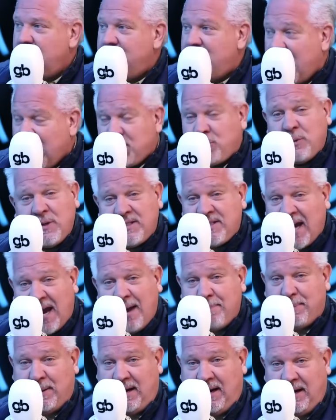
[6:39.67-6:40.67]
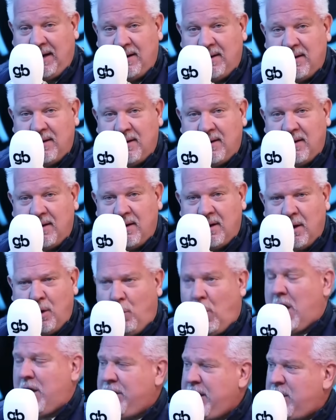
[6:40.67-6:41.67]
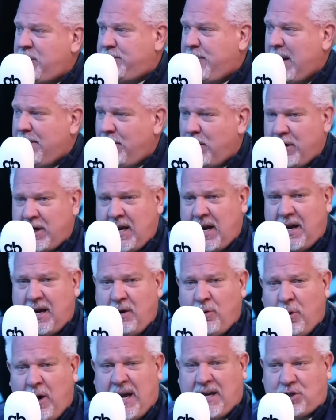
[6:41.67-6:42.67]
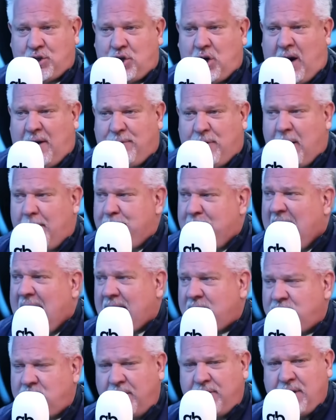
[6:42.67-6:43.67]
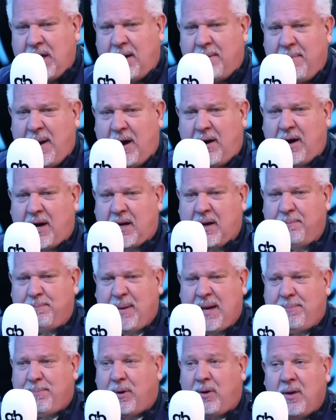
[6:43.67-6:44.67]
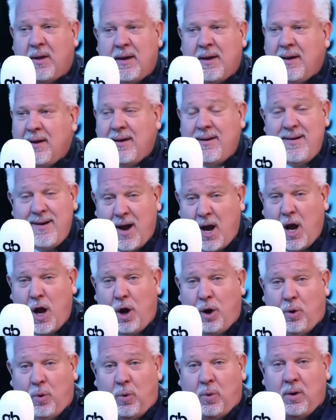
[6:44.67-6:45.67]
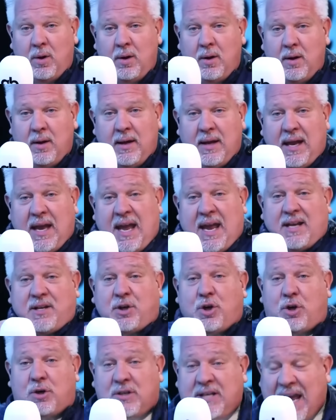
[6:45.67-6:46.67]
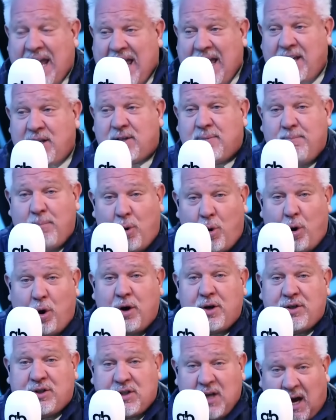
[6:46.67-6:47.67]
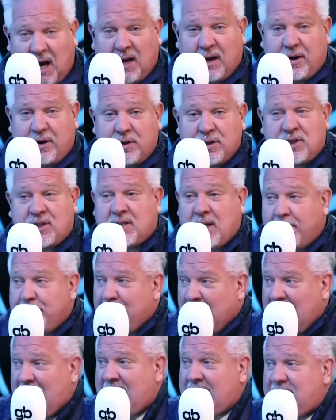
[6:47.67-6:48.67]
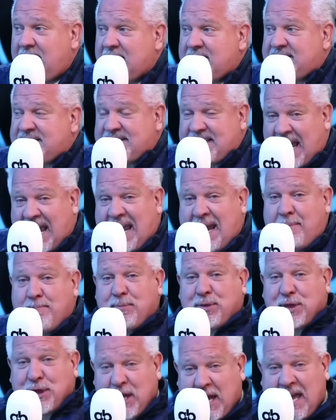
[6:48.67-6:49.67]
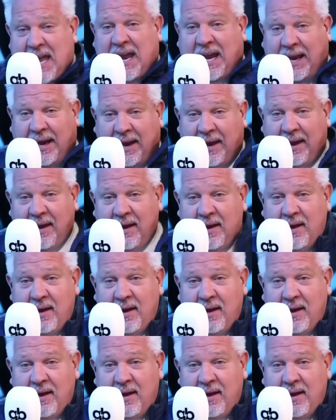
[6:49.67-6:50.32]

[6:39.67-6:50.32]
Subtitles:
That's what's happening. Well, these people are getting rich off the backs of the American people. No, it takes more dollars to buy the same thing.